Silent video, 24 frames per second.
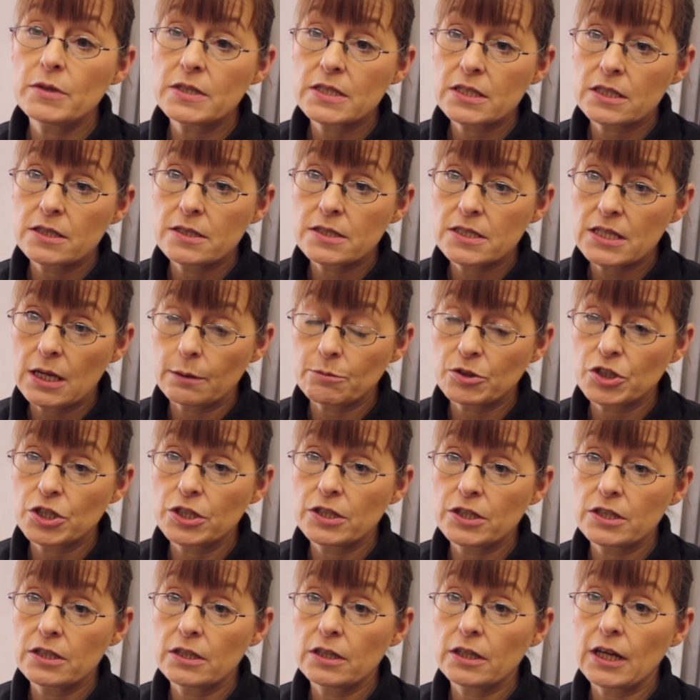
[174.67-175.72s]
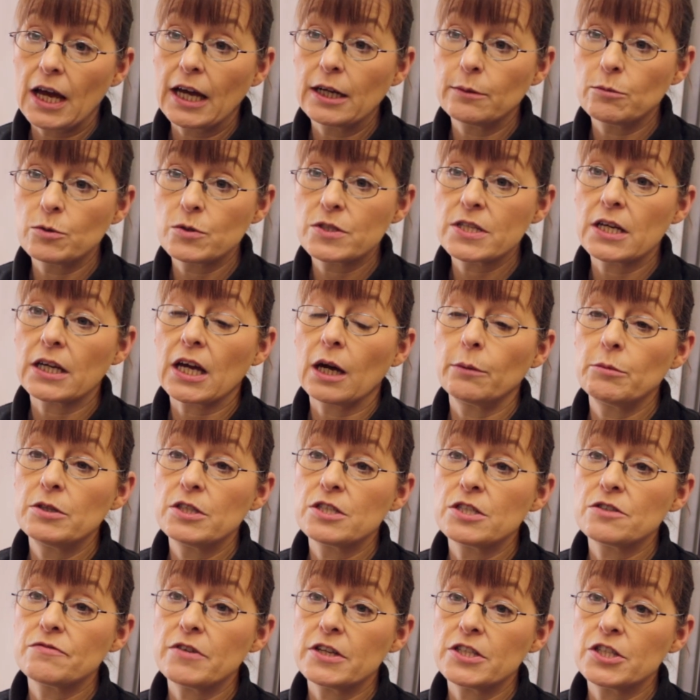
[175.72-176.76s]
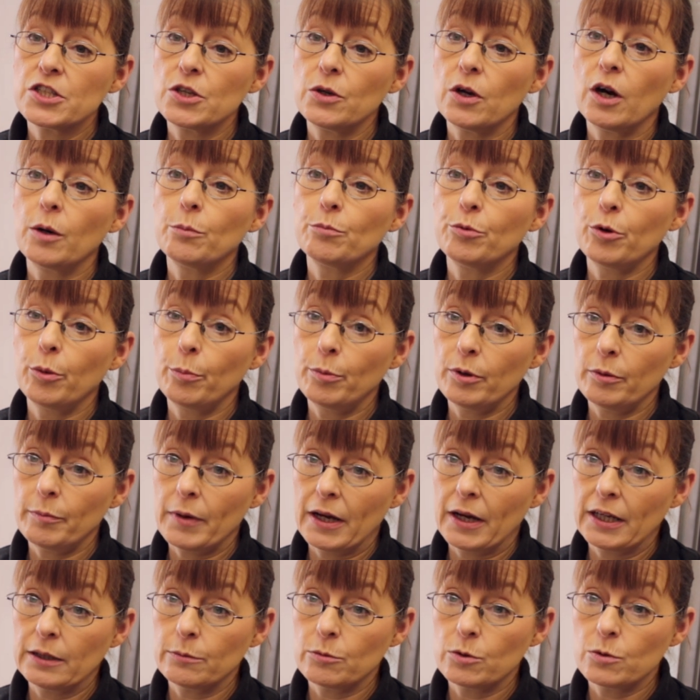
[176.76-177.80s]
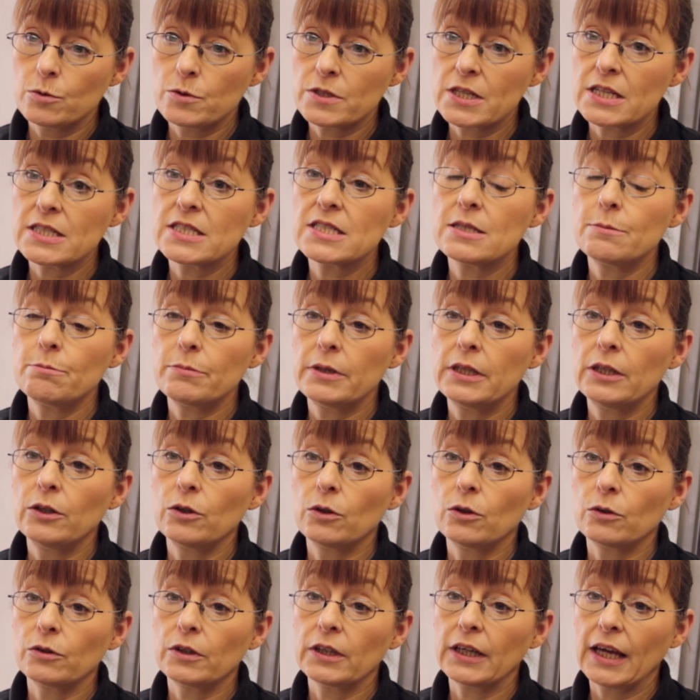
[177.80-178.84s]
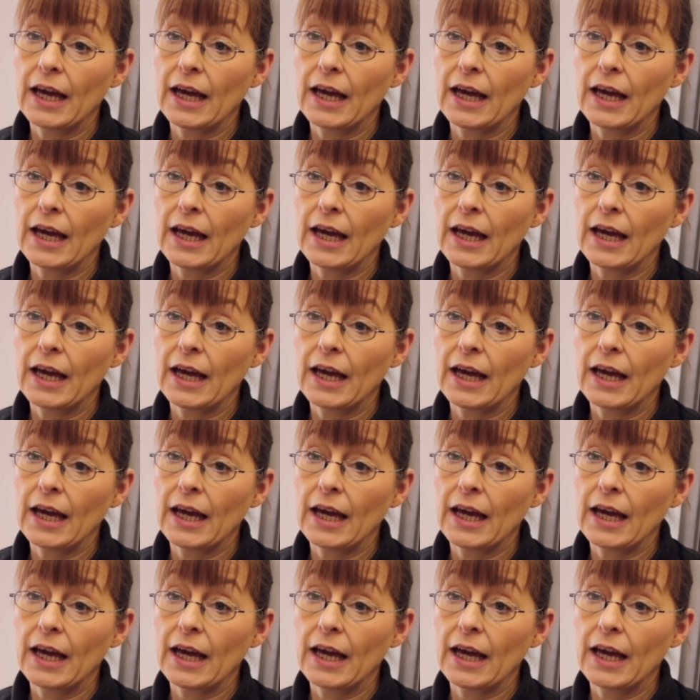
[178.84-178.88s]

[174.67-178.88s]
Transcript: misconception that animals that come into rescue are problem animals. That's simply not the